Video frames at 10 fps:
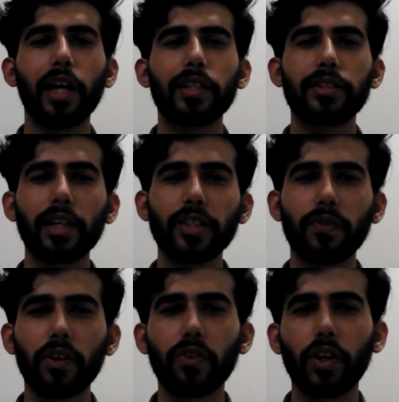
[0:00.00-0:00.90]
Section
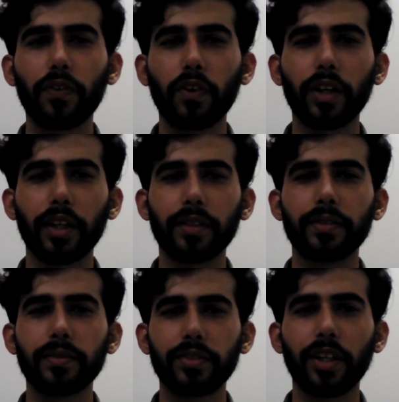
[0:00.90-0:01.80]
124A,
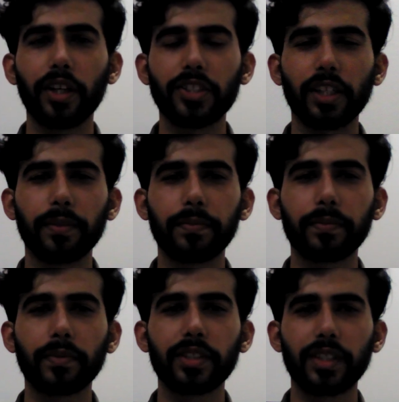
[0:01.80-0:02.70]
Sedition,
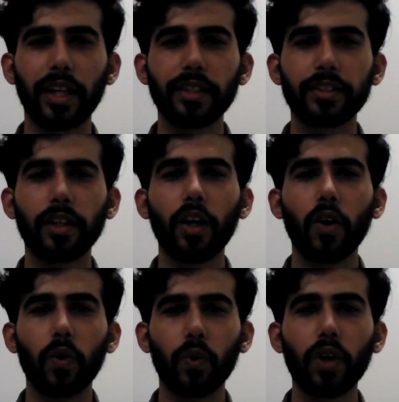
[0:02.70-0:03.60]
states,
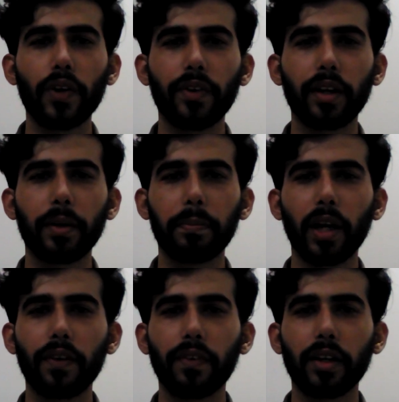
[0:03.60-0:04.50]
whoever
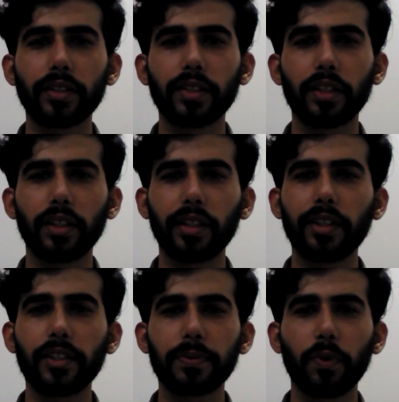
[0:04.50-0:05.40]
by words,
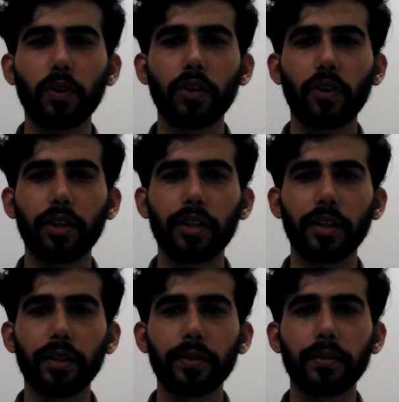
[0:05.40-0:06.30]
either spoken or
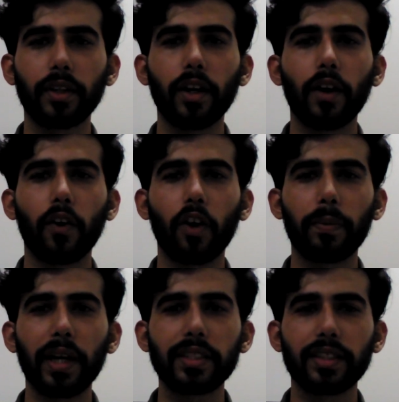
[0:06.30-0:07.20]
written, or
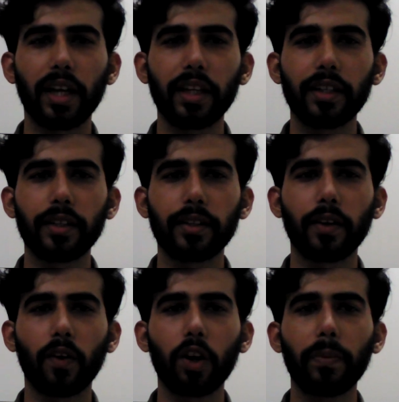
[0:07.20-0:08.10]
by sign,
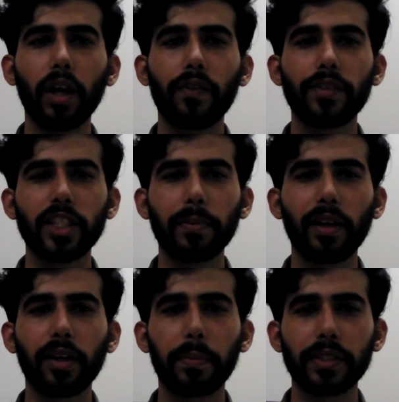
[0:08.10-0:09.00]
or by
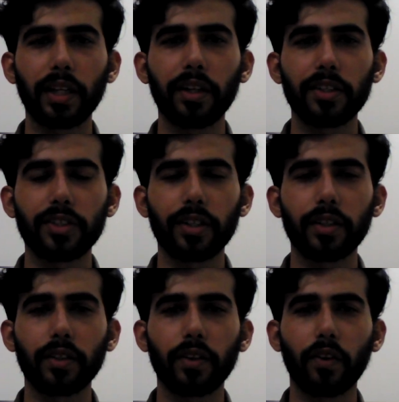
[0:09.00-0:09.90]
visible representation,
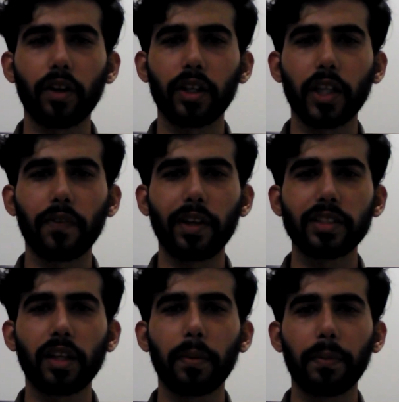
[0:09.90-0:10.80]
or otherwise,
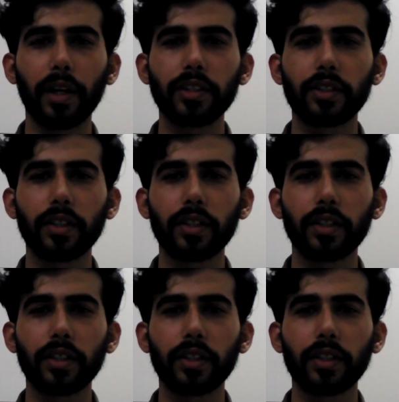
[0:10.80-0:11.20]
brings